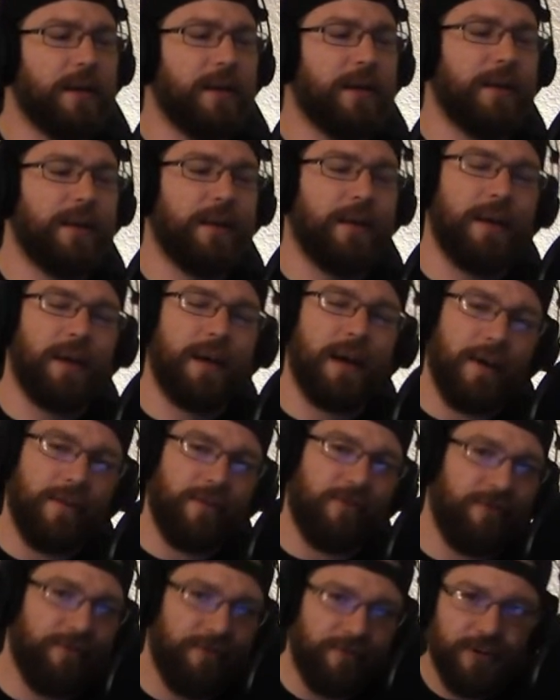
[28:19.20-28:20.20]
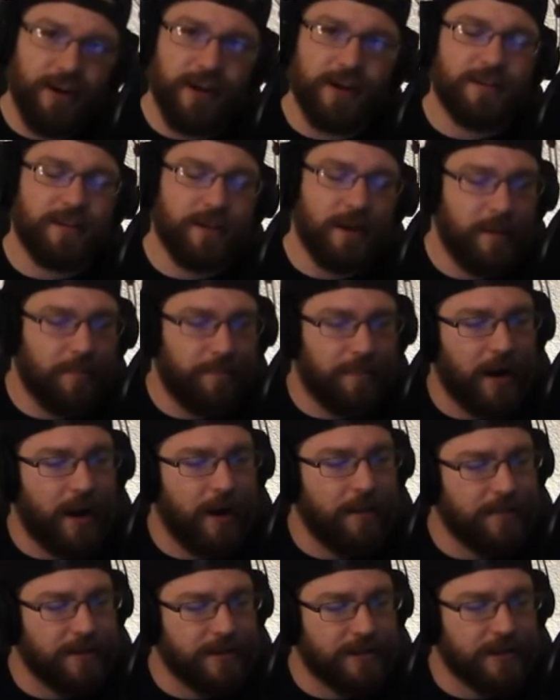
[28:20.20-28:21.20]
And I fucked up, and
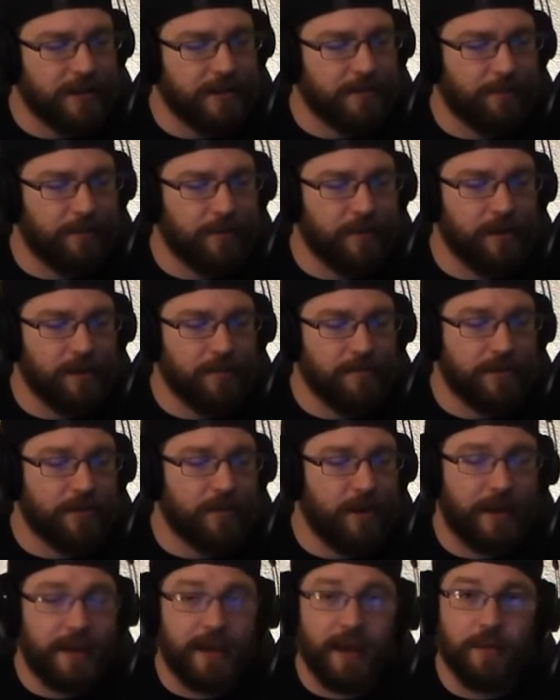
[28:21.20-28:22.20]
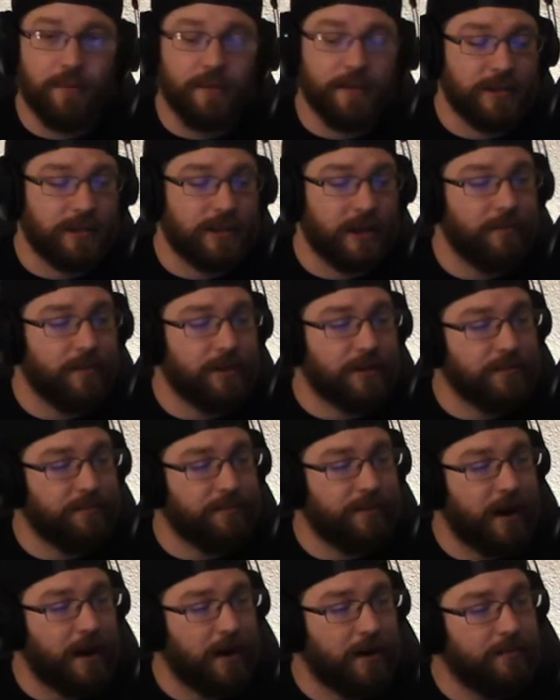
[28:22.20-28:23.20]
I missed these prelims, so I can't really say much
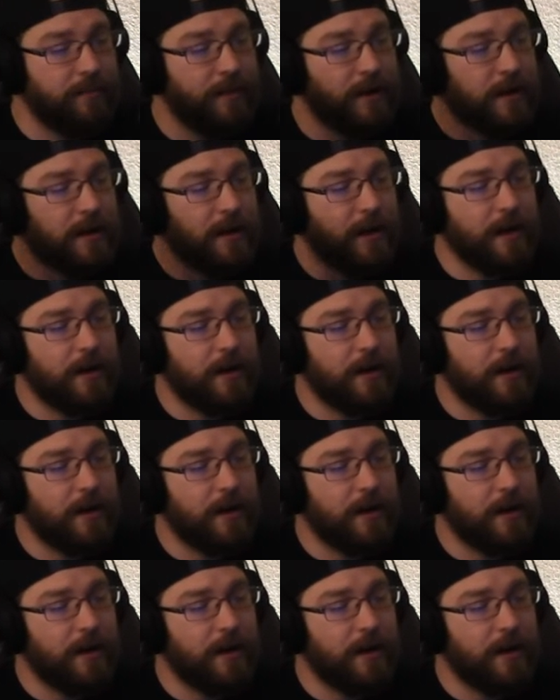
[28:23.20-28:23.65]
about them.